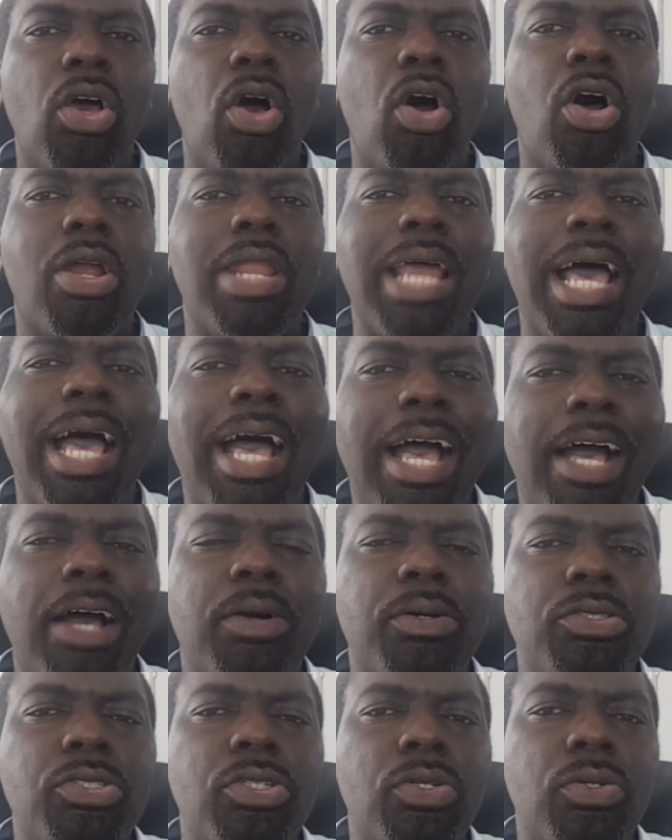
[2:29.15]
on
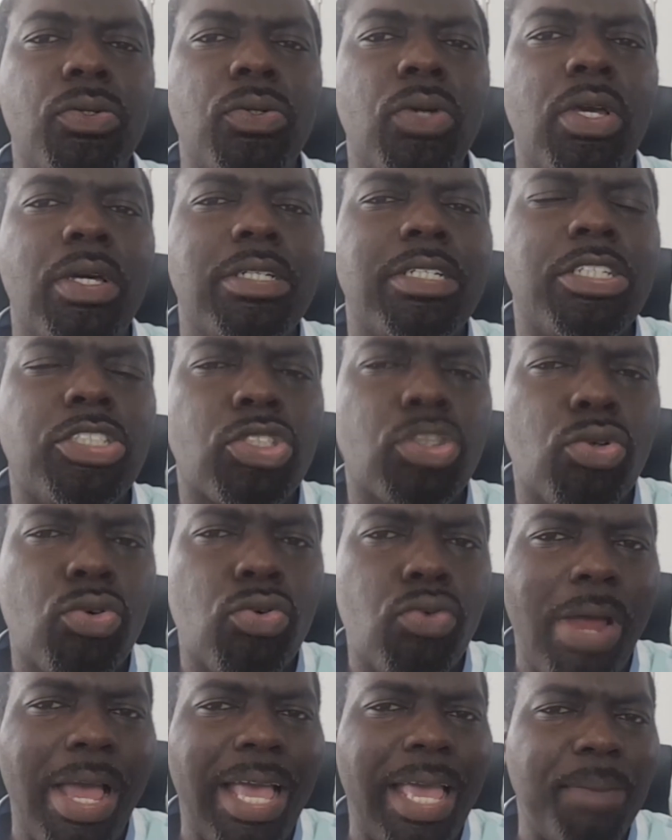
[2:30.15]
how you
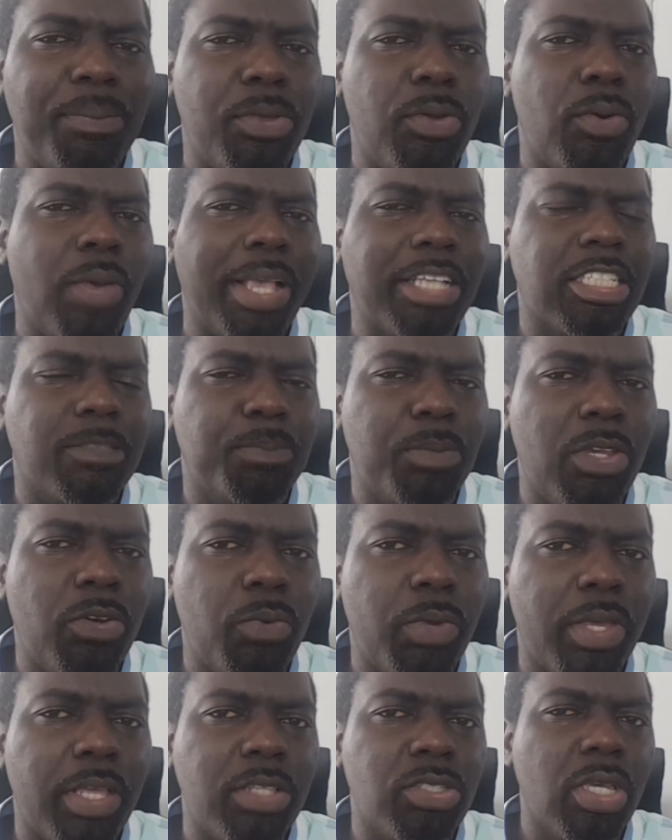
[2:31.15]
describe your
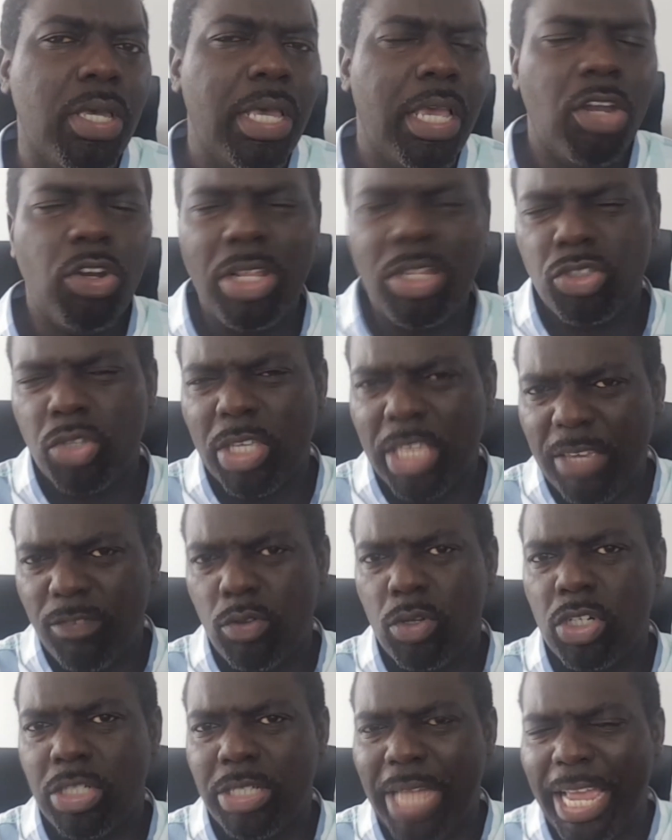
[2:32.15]
experience in order to give
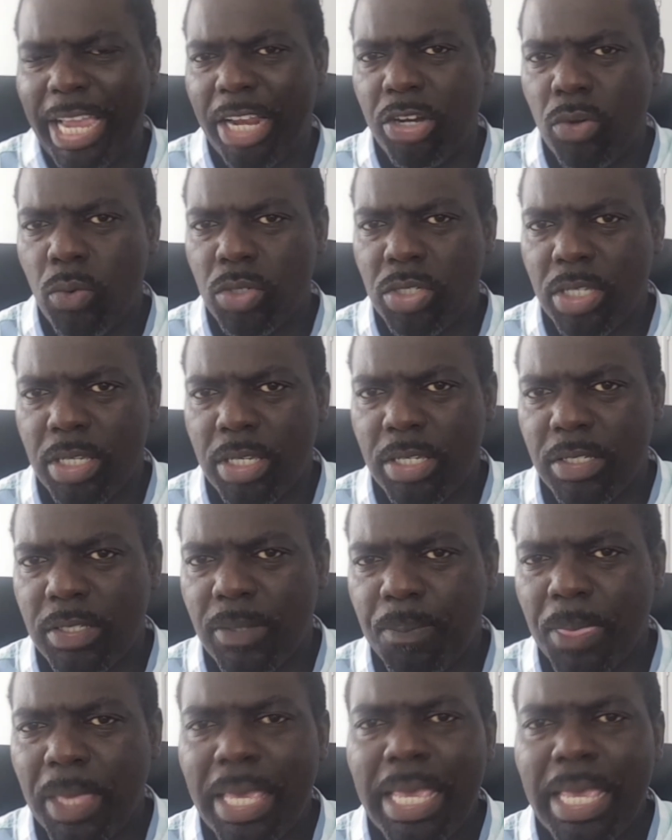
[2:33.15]
you a diagnosis,